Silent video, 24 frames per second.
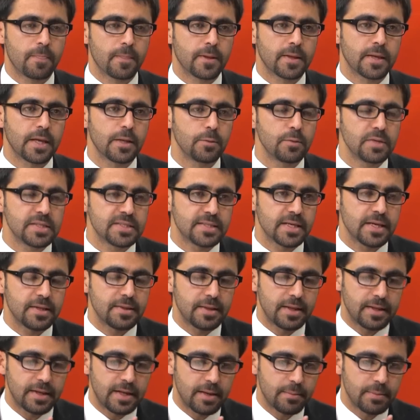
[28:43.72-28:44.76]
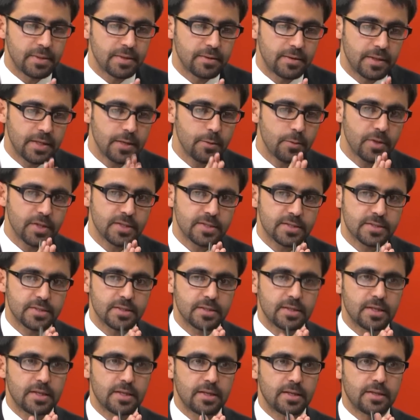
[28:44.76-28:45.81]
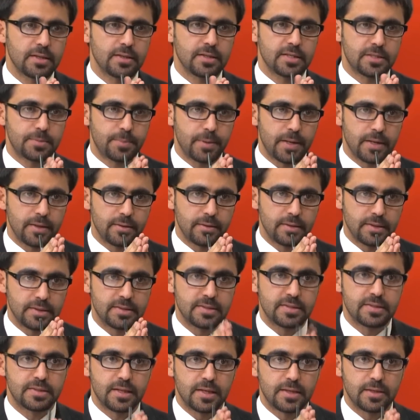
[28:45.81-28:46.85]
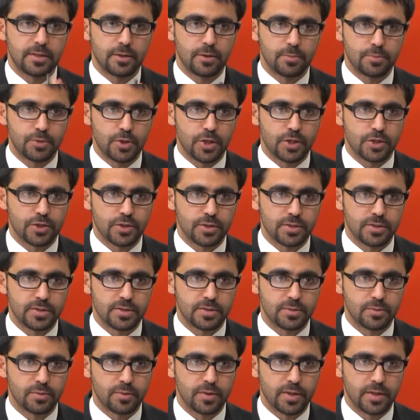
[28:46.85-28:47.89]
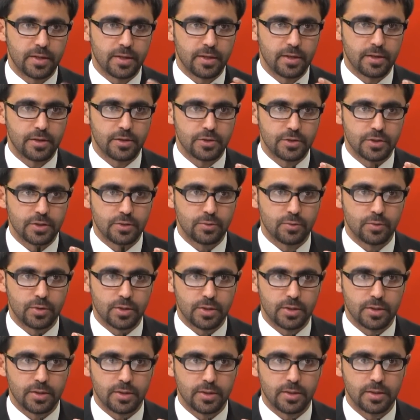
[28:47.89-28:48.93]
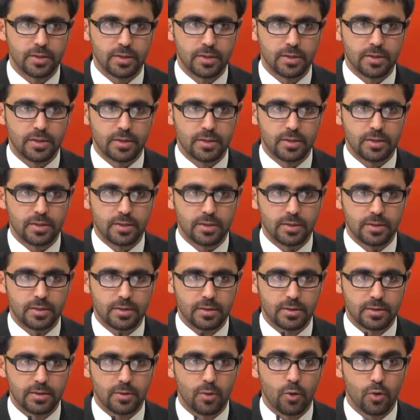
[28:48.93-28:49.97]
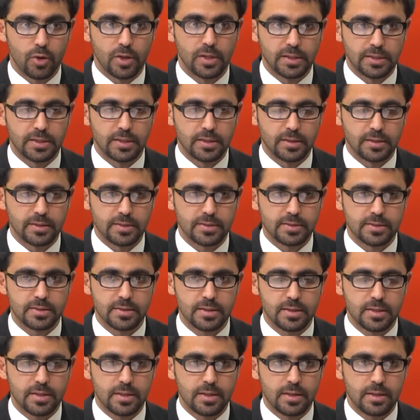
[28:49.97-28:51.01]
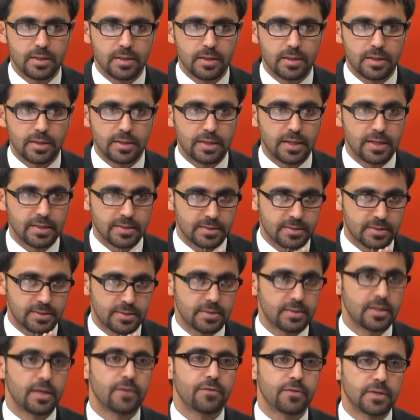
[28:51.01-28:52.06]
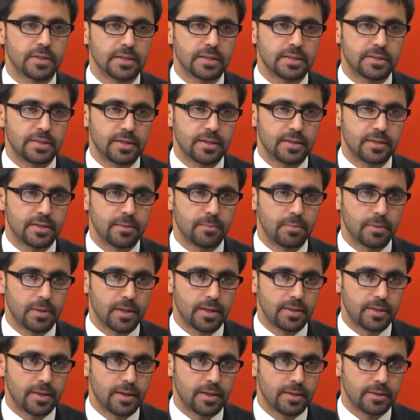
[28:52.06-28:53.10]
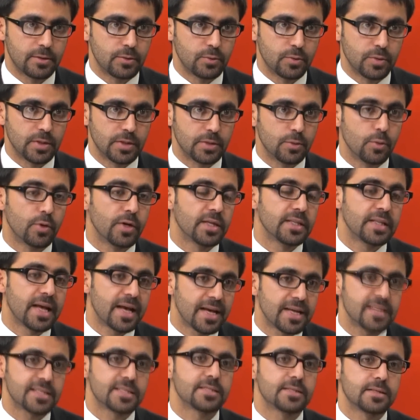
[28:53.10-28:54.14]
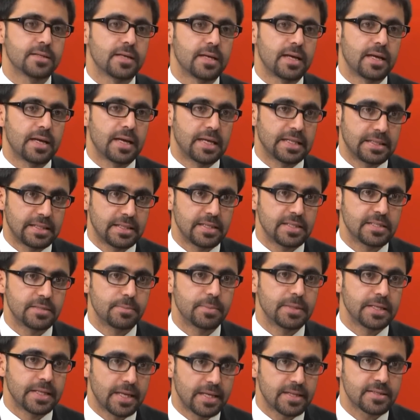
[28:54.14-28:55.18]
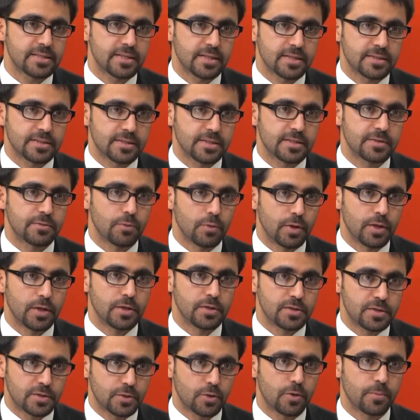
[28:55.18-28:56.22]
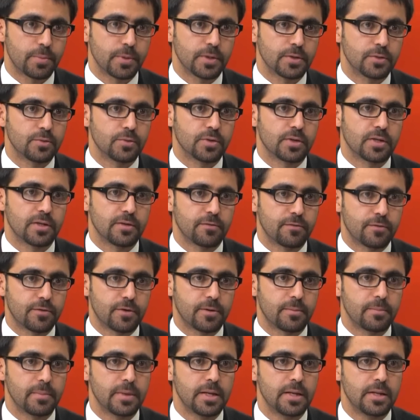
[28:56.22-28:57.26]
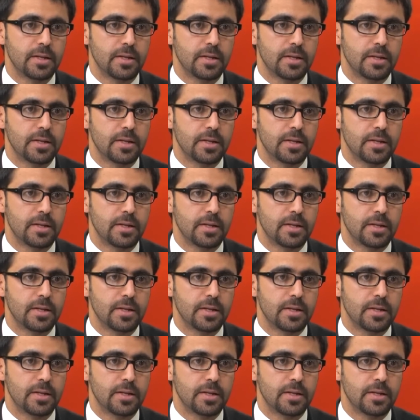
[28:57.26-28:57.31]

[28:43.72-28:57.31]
Can we say that? I mean, the U.S., despite its stated objections to the KRG-Turkey oil deals, it has definitely turned a blind eye to it, or it has at least been unsuccessful in stopping Turkey from